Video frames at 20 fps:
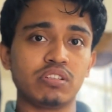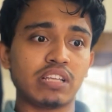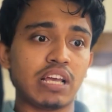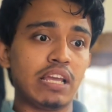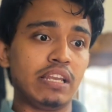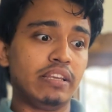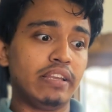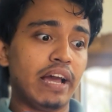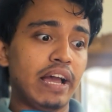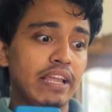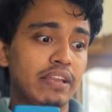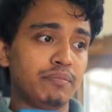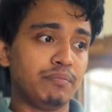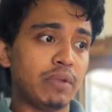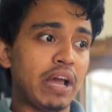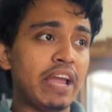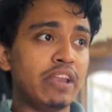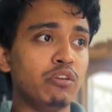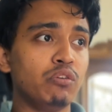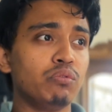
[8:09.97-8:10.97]

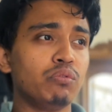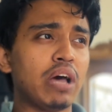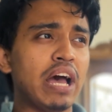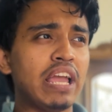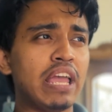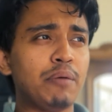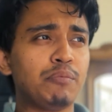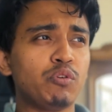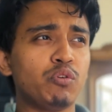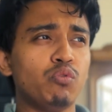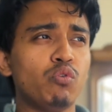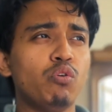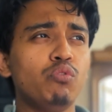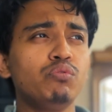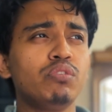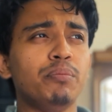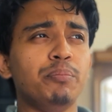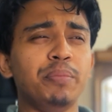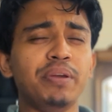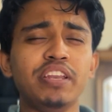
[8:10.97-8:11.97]
I know that I have to know
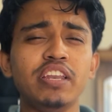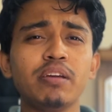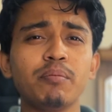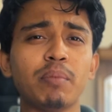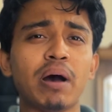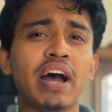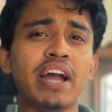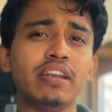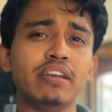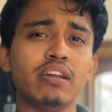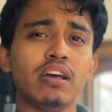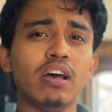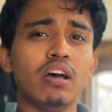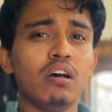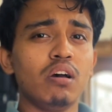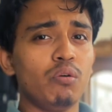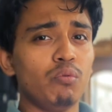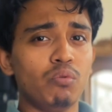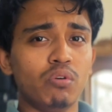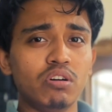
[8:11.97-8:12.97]
the meaning behind
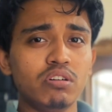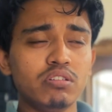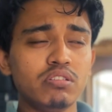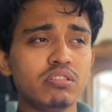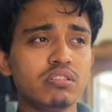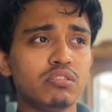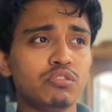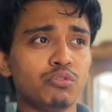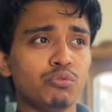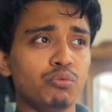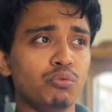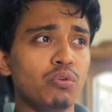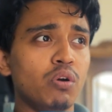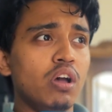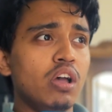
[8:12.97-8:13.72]
words to